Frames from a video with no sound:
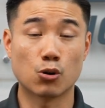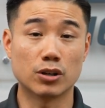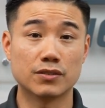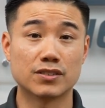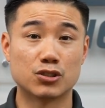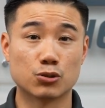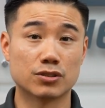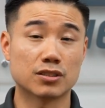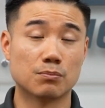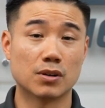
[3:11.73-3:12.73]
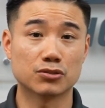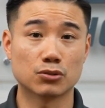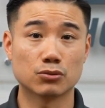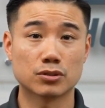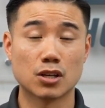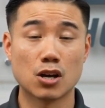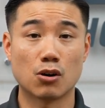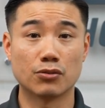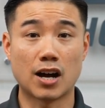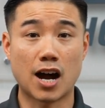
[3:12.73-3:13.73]
or even joints and muscles
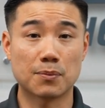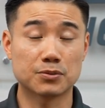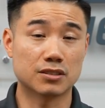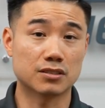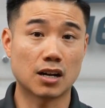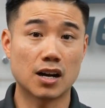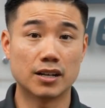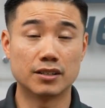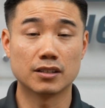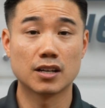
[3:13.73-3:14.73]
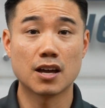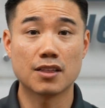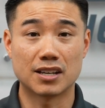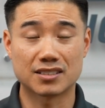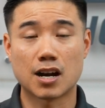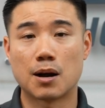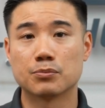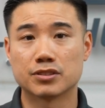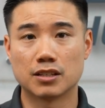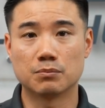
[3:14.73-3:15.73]
on the opposite side that's
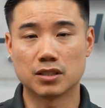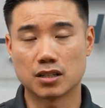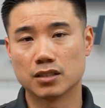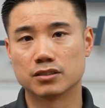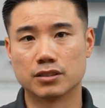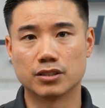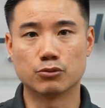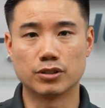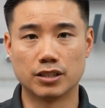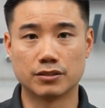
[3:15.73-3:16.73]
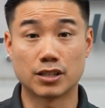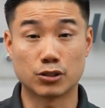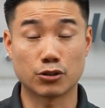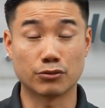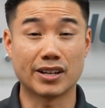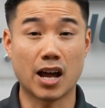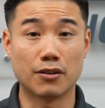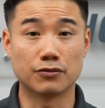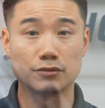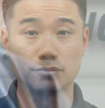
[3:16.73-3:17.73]
compensating because of the new knee that you currently have.